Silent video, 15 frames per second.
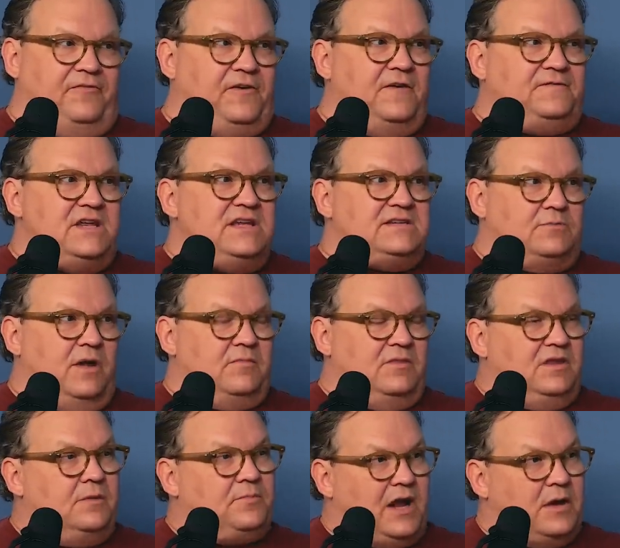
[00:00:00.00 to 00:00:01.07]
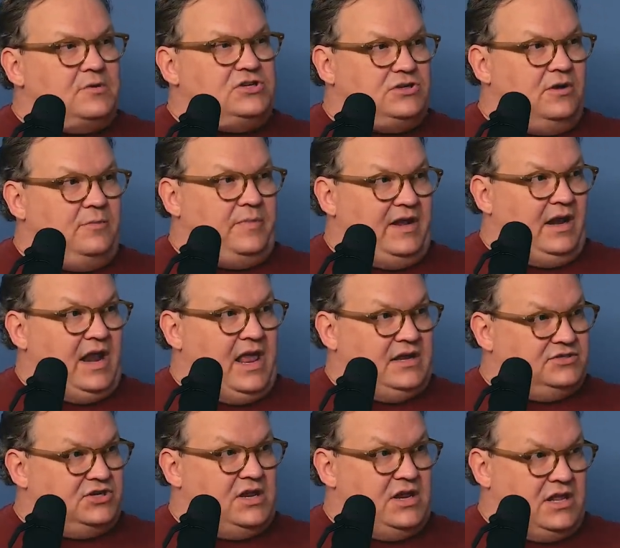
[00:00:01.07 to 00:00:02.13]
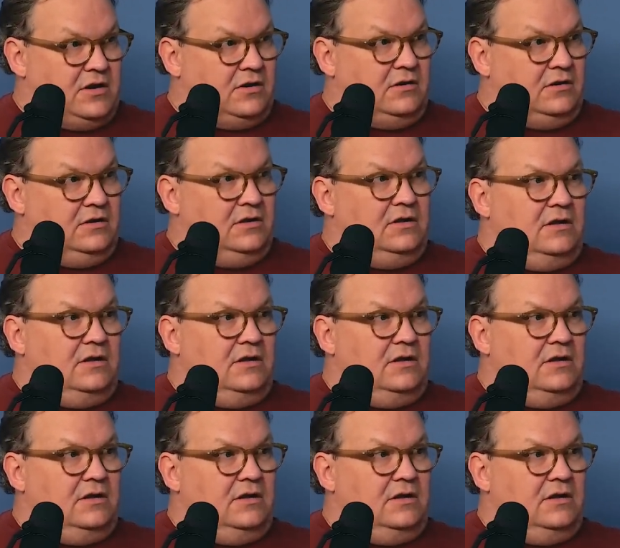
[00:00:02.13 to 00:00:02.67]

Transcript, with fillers: 50s women that probably should have been an engineer,